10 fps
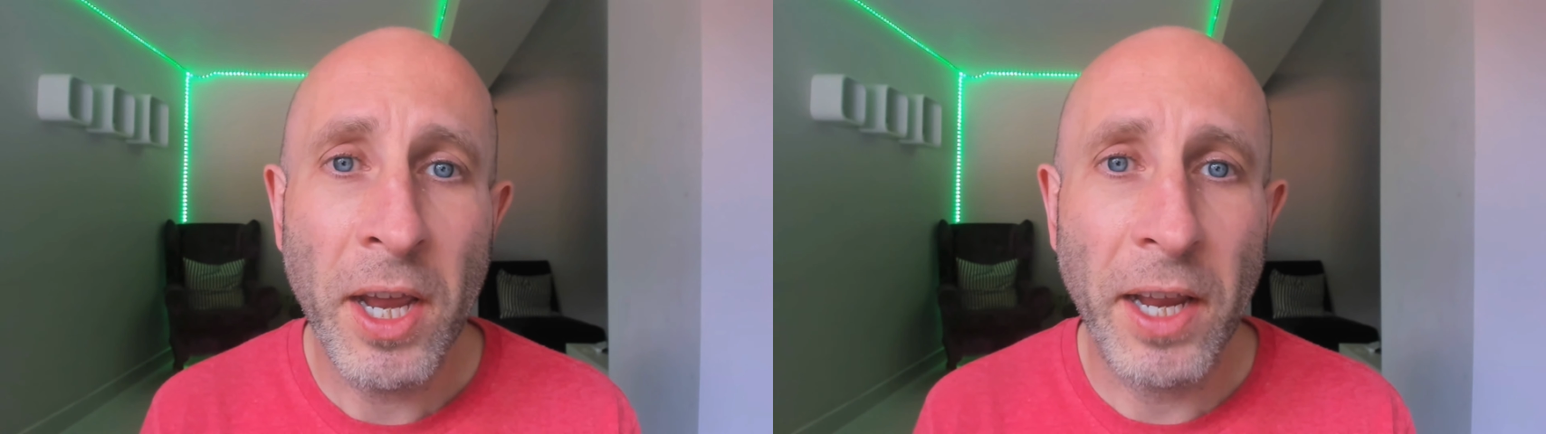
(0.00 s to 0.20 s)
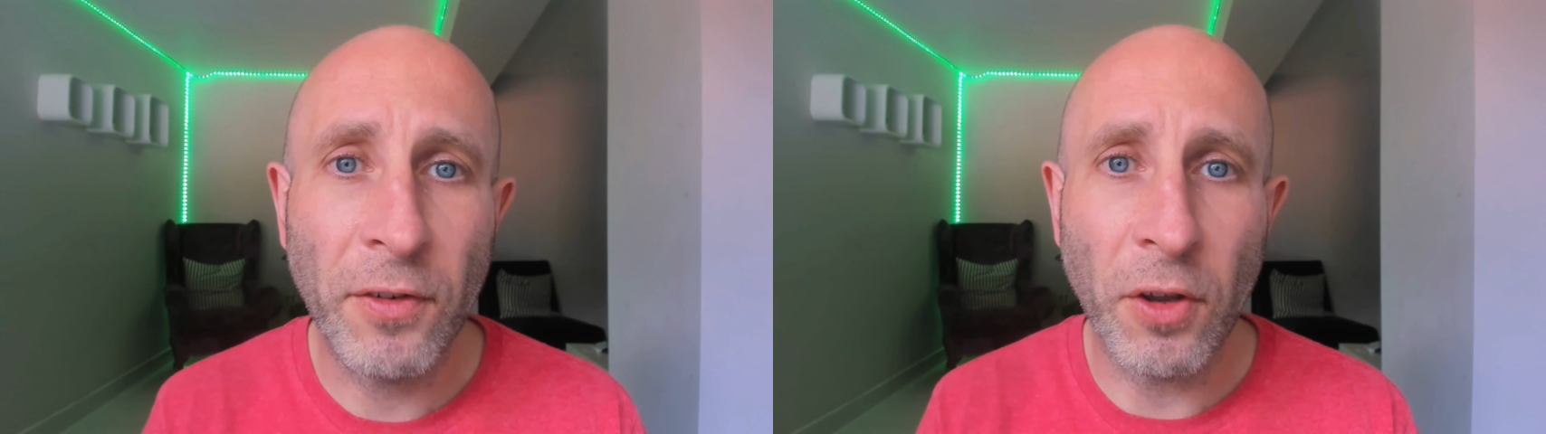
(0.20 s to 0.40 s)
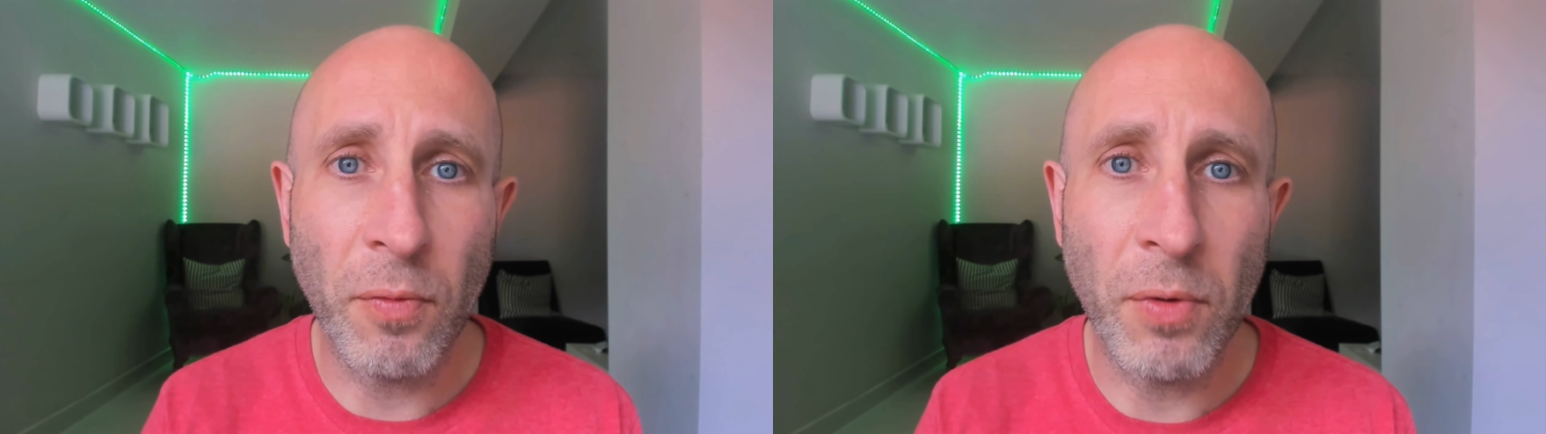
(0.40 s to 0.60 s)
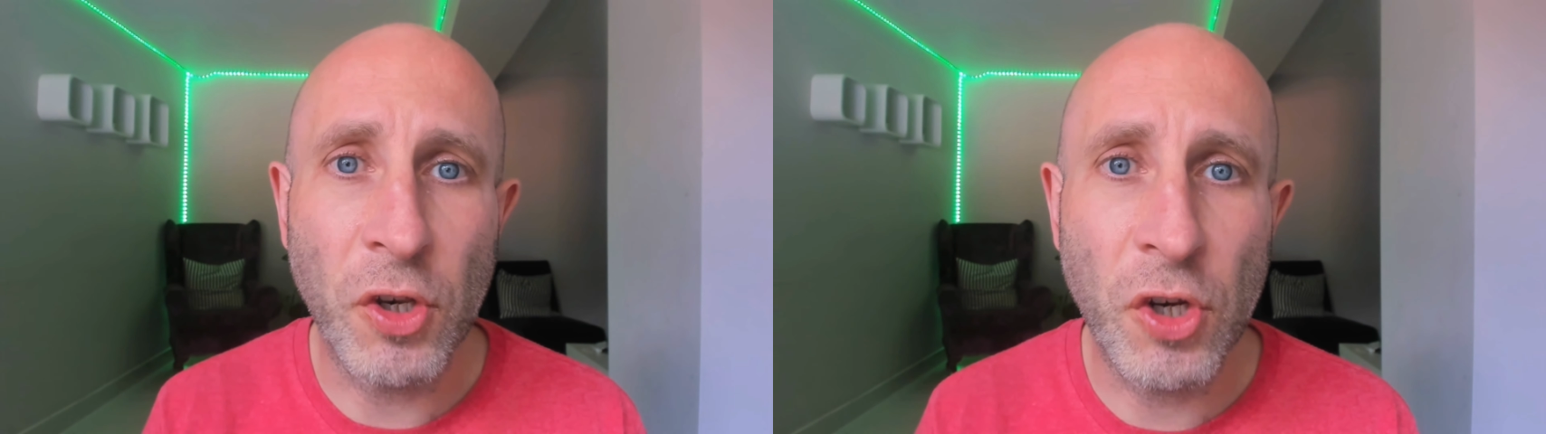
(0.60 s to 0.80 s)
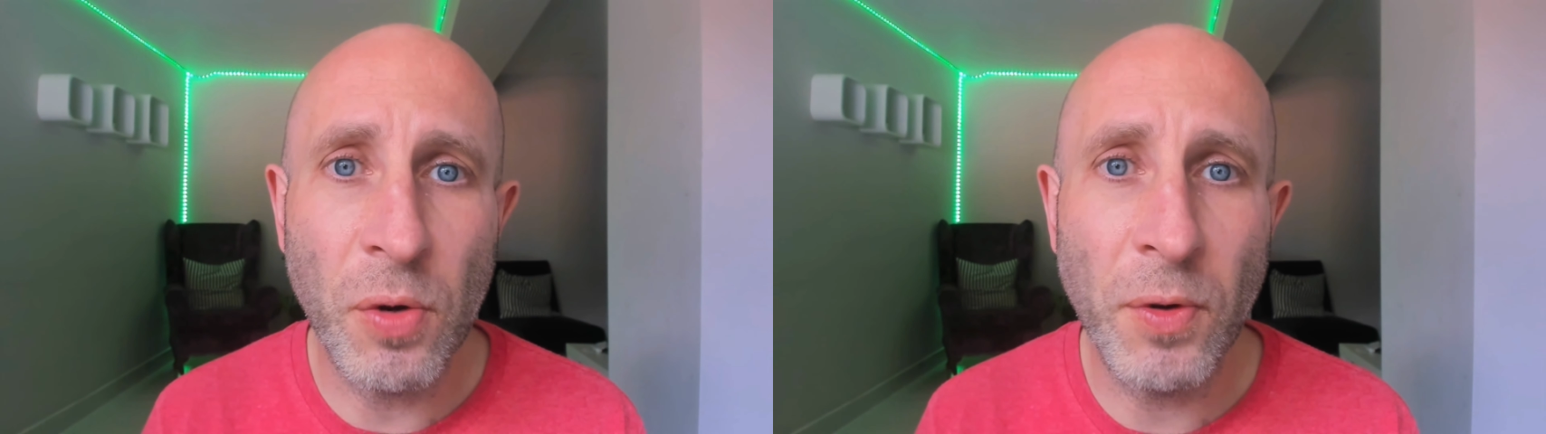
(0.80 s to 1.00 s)
It's going to
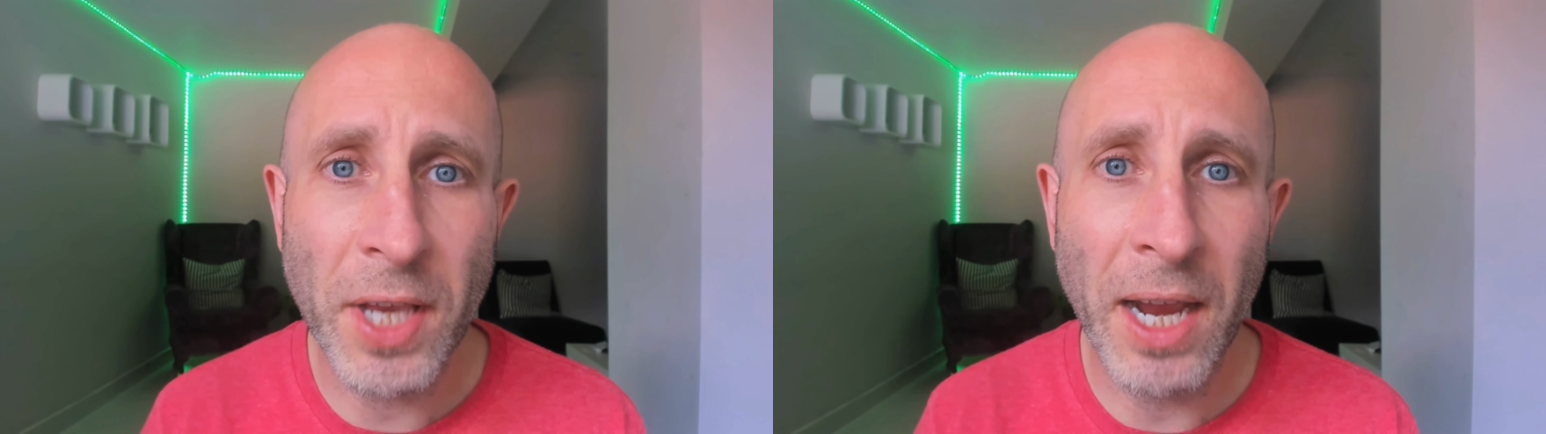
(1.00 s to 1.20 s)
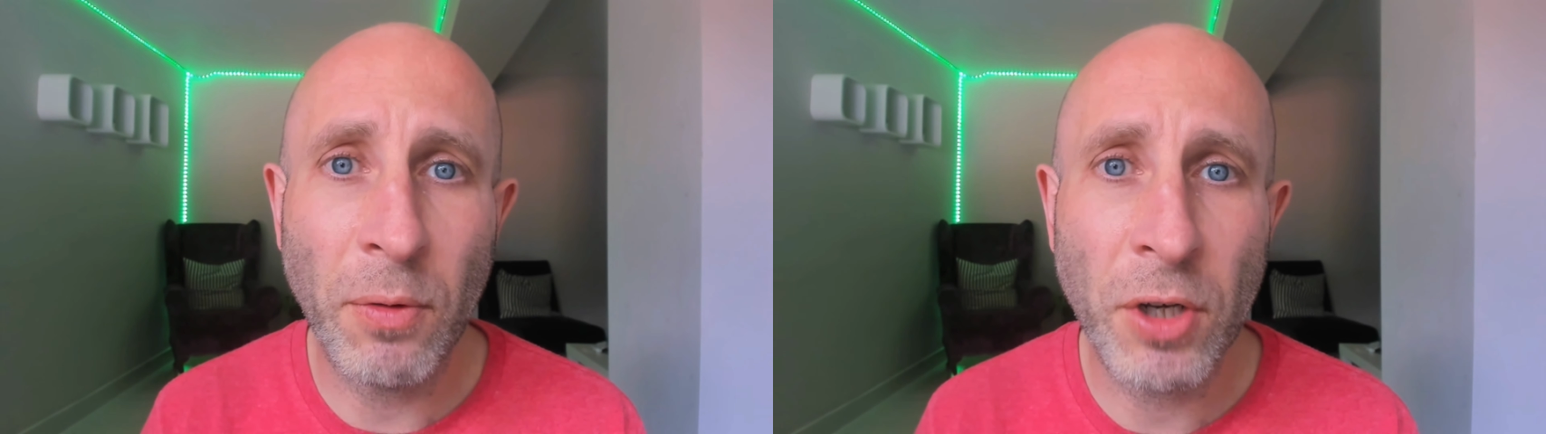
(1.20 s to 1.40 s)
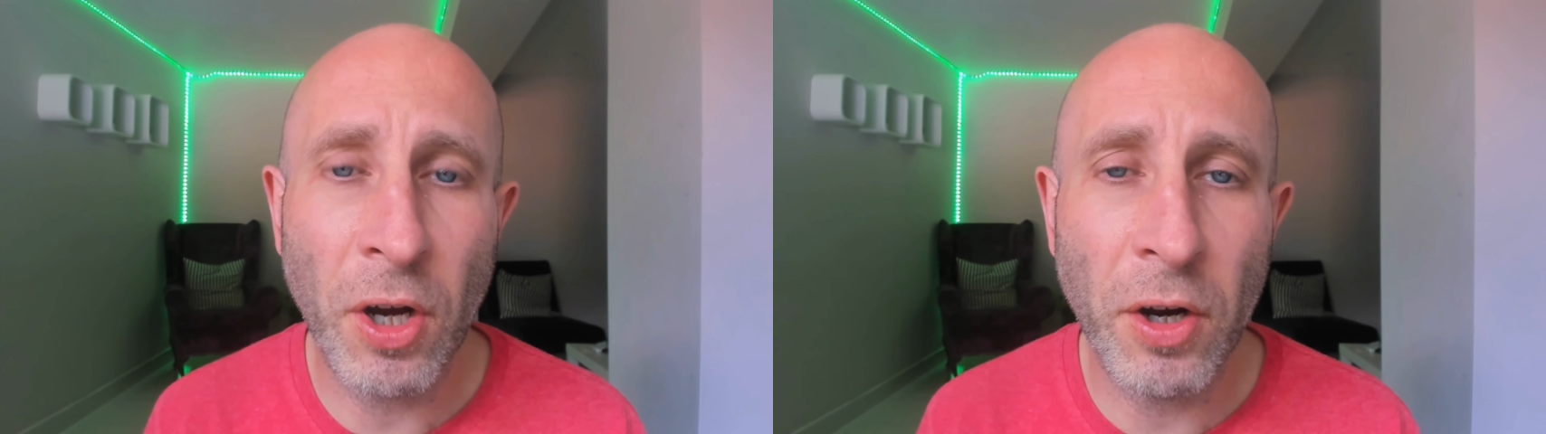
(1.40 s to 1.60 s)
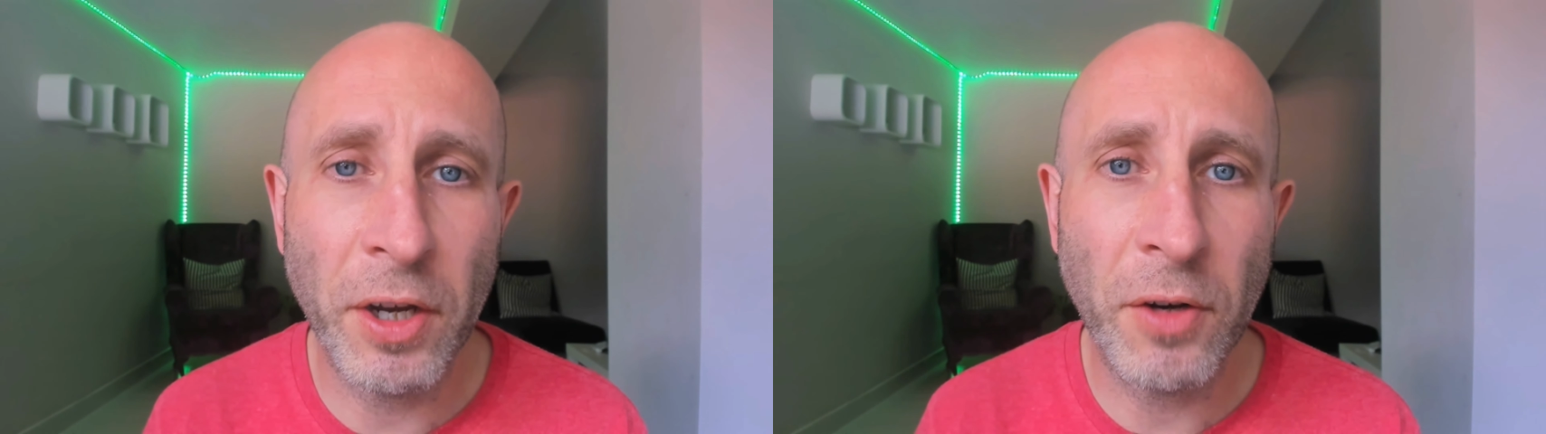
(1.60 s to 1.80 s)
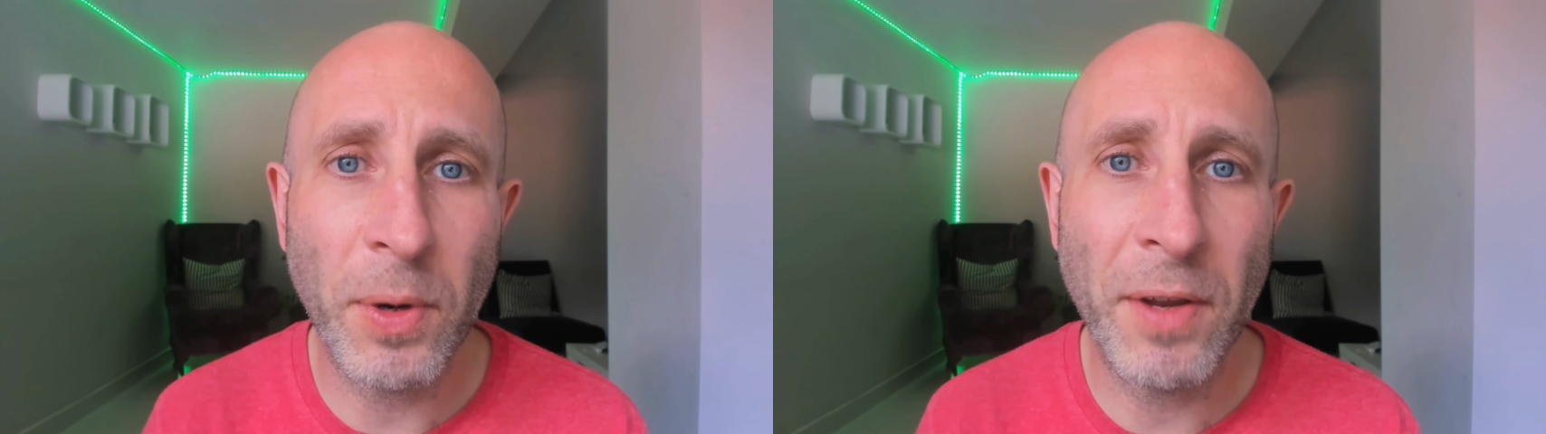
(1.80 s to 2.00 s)
reduce how
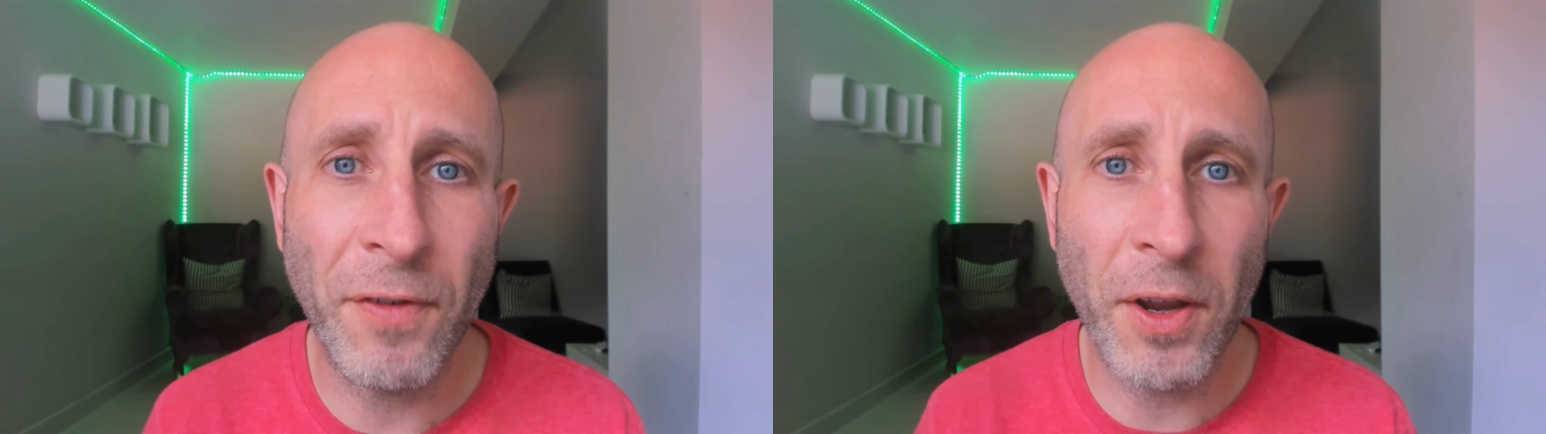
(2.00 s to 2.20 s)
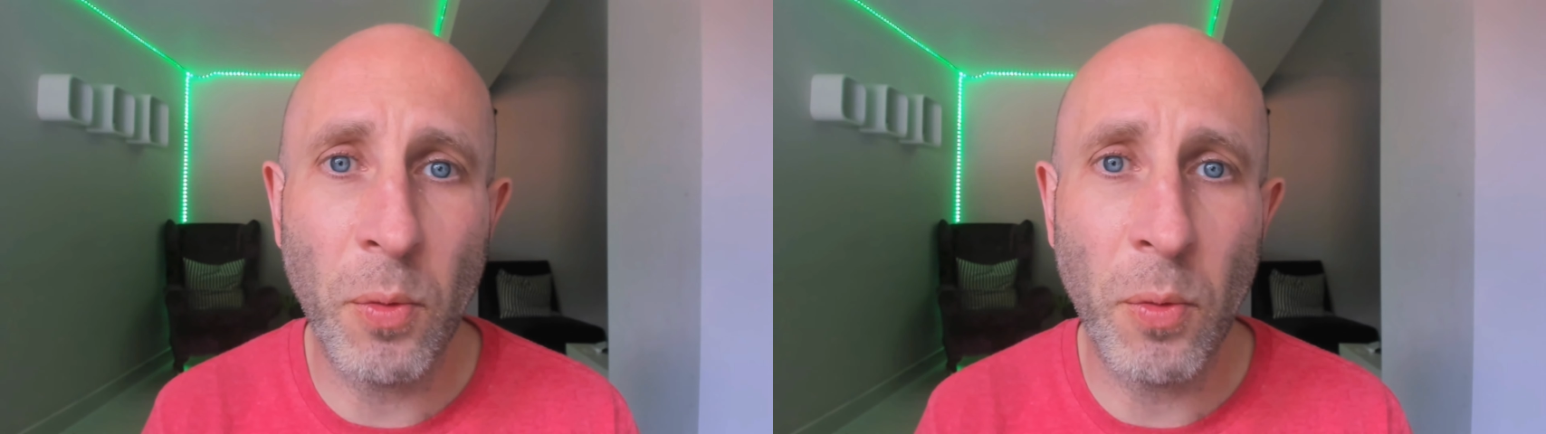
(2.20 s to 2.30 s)
tired we feel.